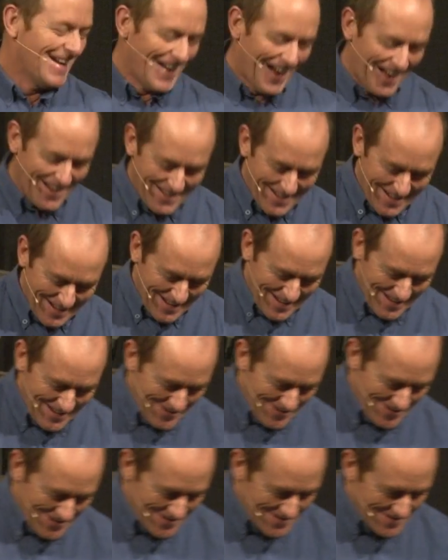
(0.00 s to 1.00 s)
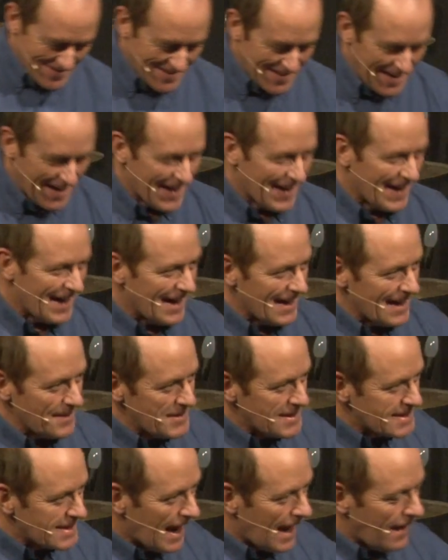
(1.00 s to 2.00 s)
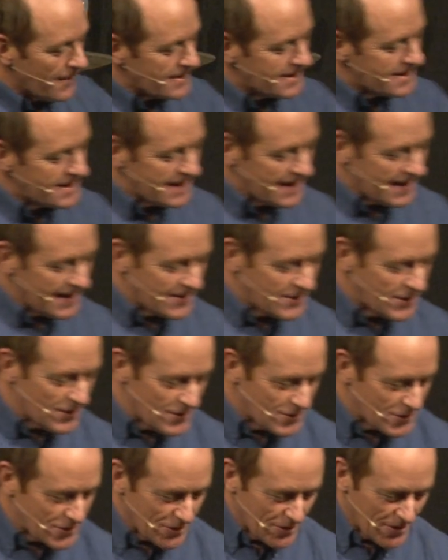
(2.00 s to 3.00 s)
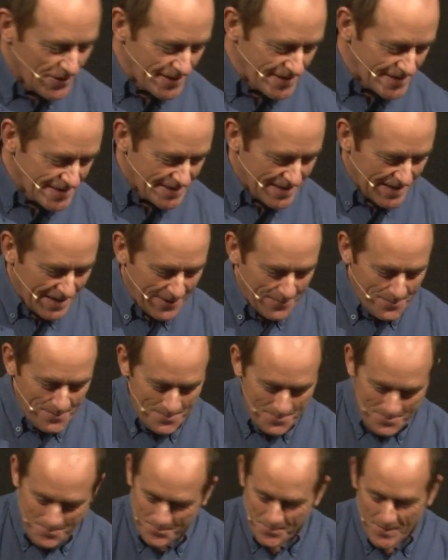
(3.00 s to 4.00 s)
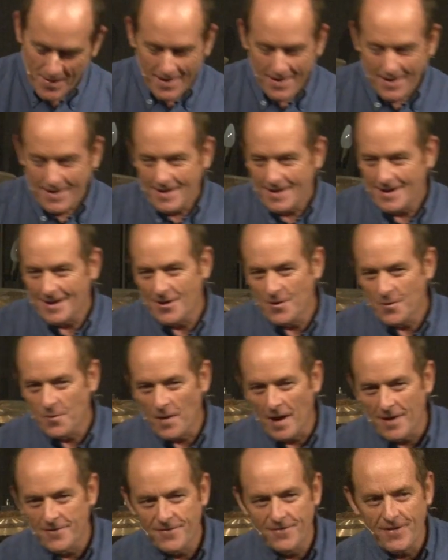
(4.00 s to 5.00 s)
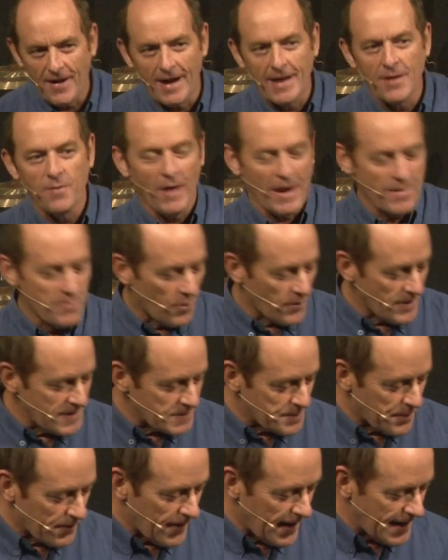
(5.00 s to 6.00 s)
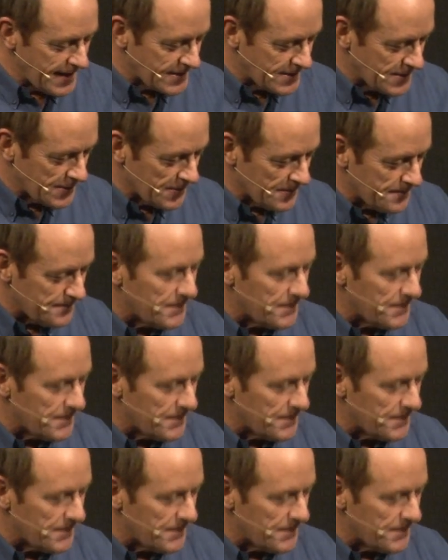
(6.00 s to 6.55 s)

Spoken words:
Okay, all good. Let me start with two stories. One funny, one more inspirational.